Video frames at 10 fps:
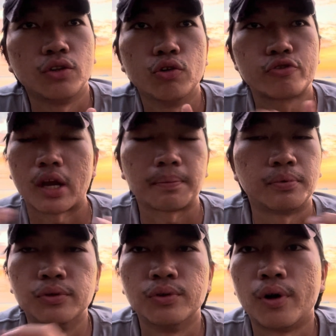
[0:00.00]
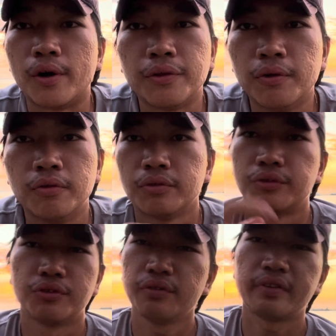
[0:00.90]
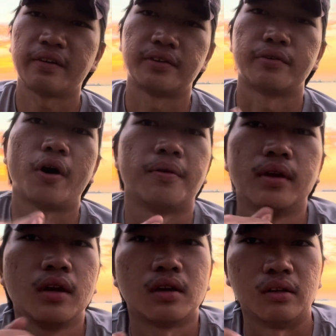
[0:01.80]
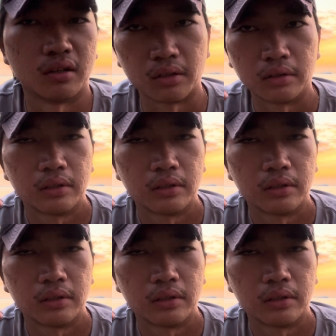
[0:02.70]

No drag pull or no, don't even have the rod, you know,